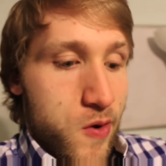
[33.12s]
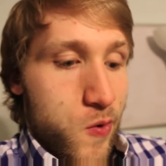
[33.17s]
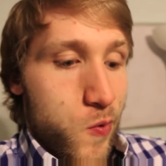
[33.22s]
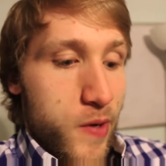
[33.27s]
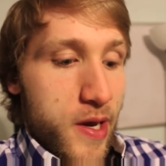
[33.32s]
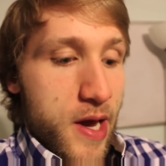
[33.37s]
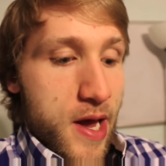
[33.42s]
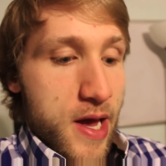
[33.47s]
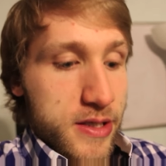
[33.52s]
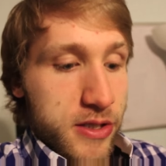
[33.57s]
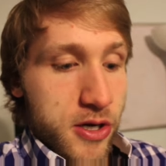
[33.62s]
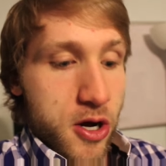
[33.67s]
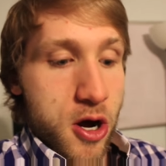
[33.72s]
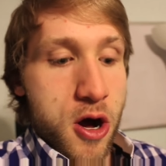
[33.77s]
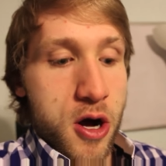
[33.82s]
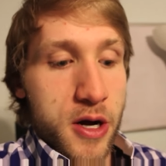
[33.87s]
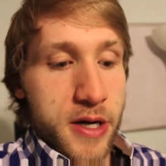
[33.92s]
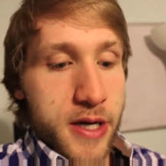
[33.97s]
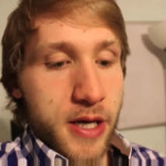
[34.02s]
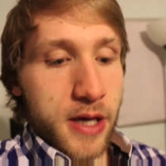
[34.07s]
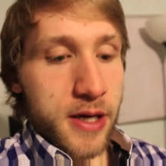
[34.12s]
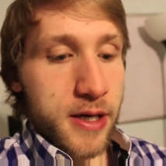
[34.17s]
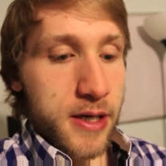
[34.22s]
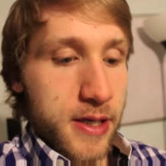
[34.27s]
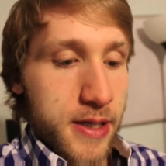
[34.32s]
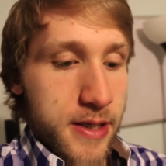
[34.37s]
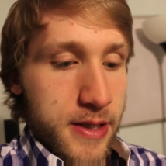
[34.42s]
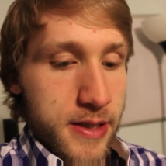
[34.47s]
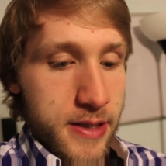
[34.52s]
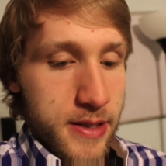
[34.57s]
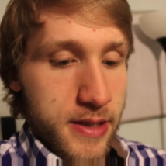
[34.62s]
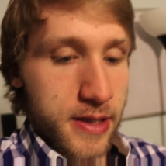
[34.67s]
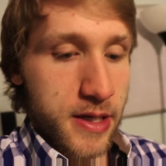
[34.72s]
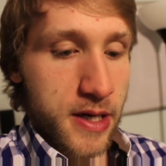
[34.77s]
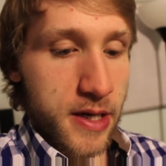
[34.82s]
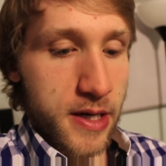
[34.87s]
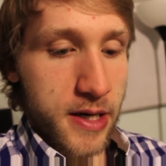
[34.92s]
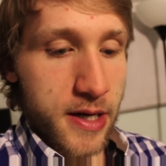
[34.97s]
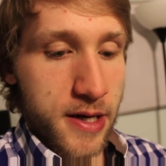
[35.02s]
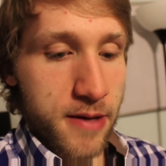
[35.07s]
We gotta talk.
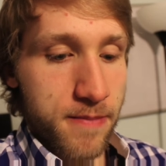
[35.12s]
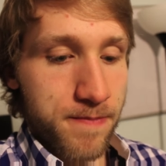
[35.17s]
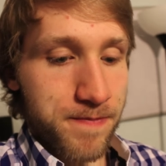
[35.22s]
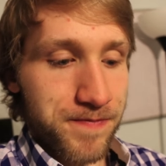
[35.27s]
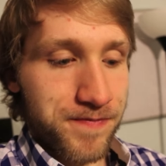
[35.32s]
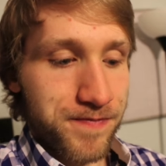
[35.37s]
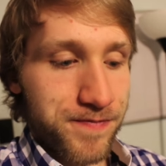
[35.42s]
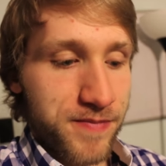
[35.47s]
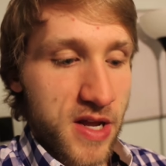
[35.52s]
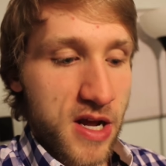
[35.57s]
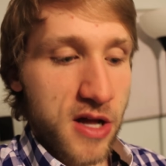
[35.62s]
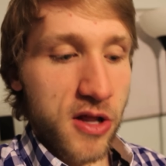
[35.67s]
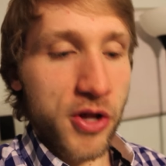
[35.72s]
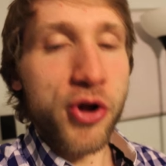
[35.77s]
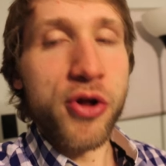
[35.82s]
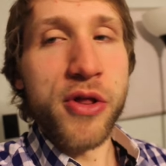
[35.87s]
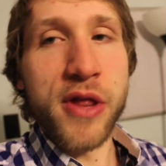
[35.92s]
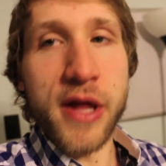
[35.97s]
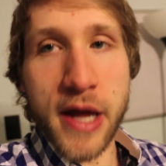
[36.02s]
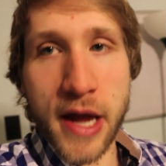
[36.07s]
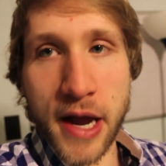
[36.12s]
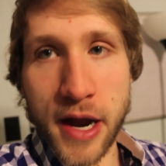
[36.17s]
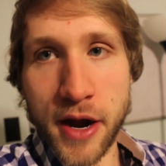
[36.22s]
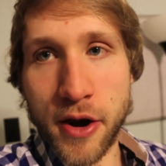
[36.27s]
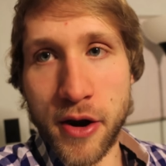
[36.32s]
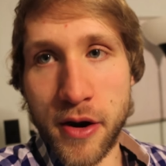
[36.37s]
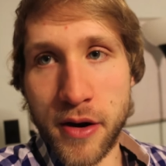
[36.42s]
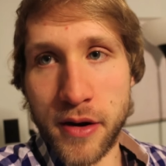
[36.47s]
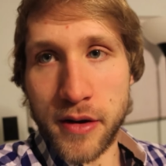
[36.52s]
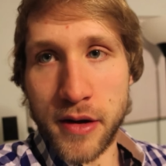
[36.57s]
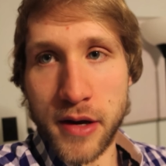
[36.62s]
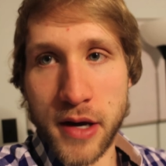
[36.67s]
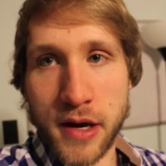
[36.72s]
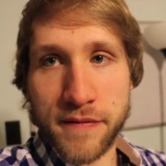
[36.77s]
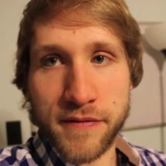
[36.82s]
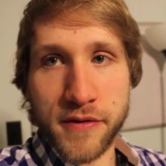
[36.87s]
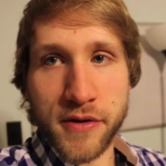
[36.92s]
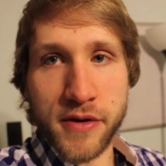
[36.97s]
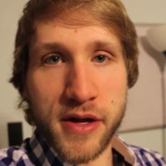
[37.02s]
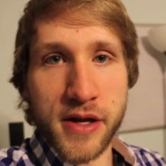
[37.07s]
Uh, clear the air
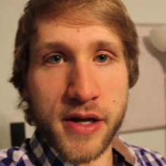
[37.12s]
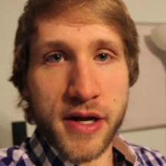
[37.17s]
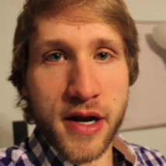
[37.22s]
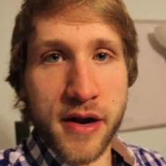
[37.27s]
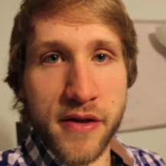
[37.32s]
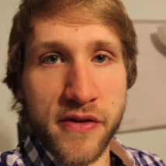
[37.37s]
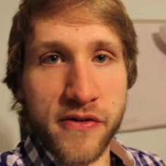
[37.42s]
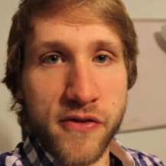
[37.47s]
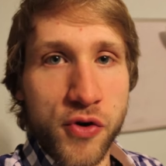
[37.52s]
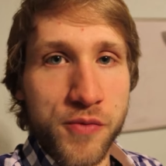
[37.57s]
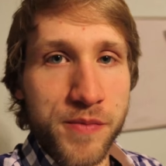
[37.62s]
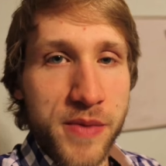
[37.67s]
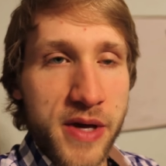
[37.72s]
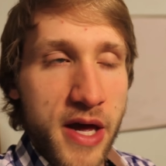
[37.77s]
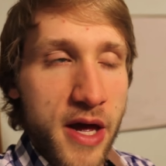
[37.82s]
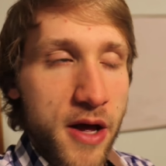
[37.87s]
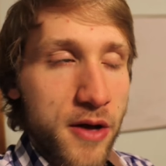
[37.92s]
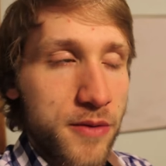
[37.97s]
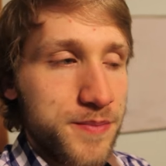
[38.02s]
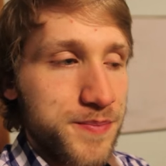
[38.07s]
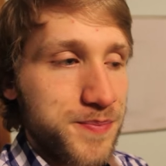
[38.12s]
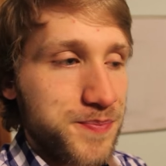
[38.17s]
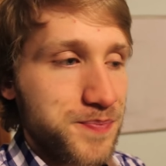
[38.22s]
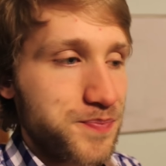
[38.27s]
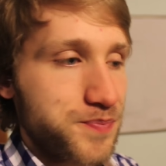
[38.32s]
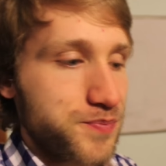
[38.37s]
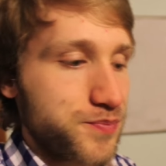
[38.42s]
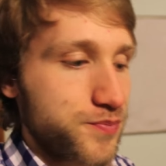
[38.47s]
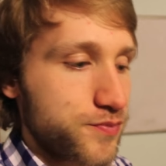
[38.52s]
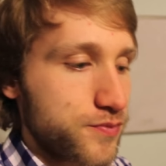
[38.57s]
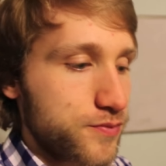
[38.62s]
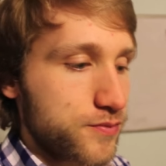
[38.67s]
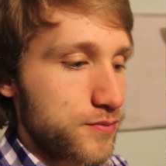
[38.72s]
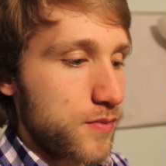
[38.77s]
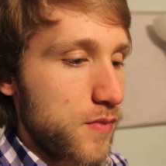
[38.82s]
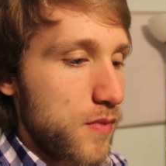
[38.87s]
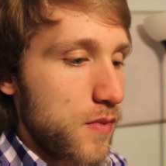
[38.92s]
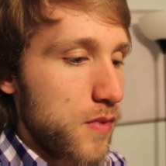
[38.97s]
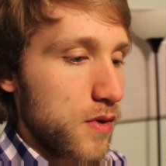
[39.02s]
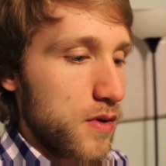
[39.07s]
after he kind of sold me out.
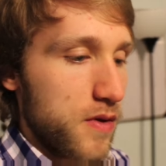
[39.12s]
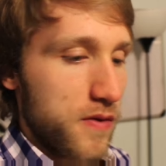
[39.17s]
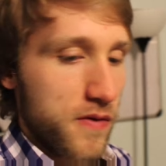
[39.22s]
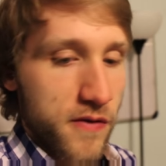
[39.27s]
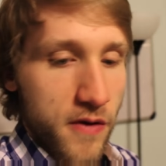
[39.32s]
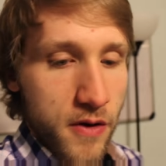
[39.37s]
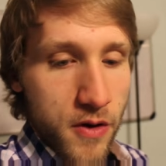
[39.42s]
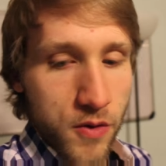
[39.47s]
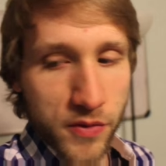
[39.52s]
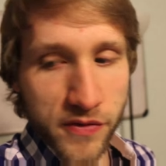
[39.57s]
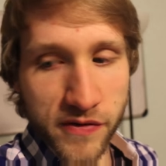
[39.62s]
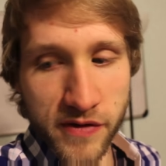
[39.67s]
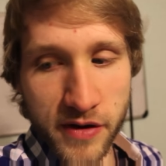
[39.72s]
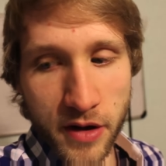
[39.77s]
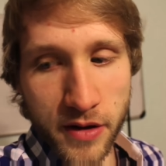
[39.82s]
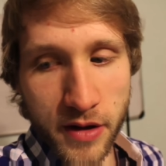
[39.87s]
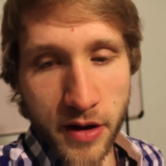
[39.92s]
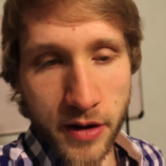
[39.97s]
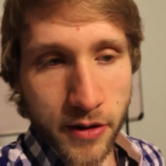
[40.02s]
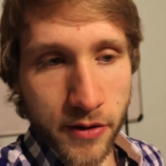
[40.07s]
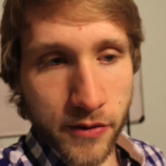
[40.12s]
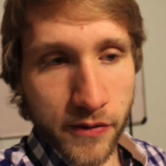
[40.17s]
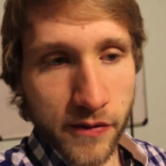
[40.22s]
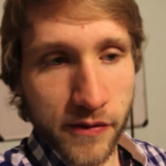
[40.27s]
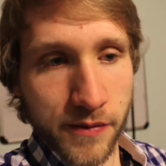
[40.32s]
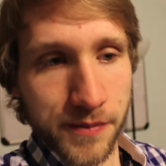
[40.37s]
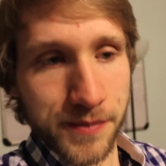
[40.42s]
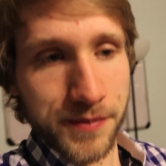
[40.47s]
So we'll see how that goes.